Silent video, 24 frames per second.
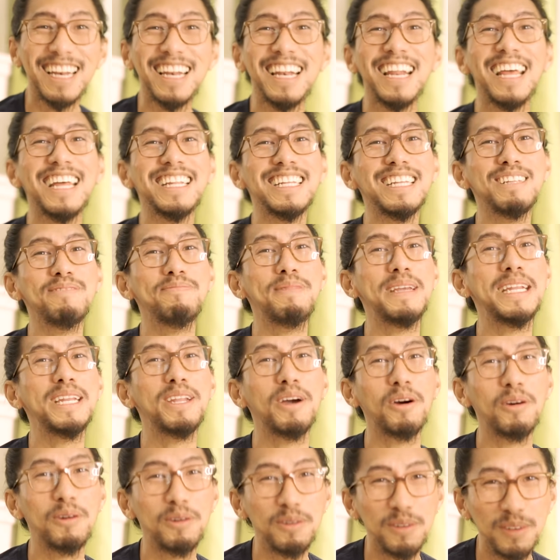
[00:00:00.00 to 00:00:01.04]
Let it be
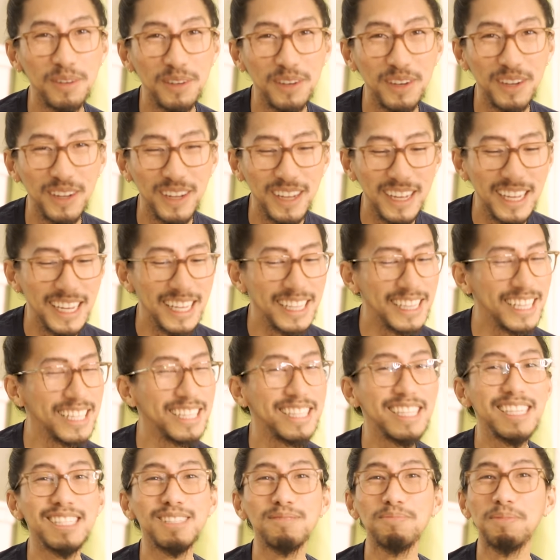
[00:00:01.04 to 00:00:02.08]
known
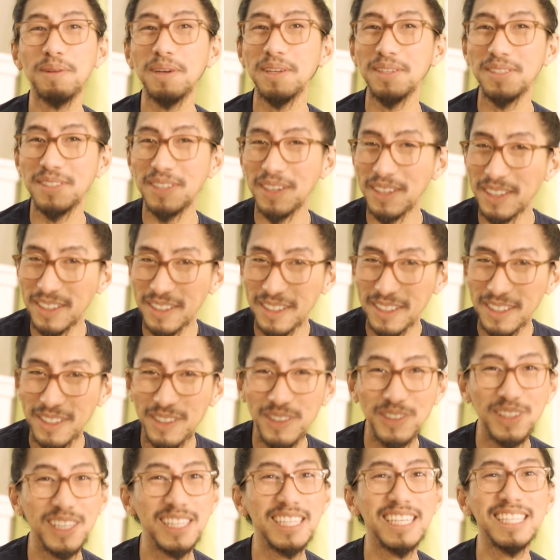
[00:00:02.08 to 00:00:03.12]
that this person,
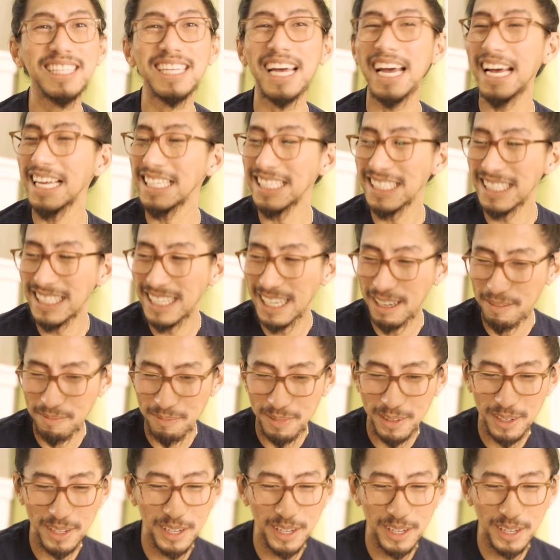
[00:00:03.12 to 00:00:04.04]
you didn't ask them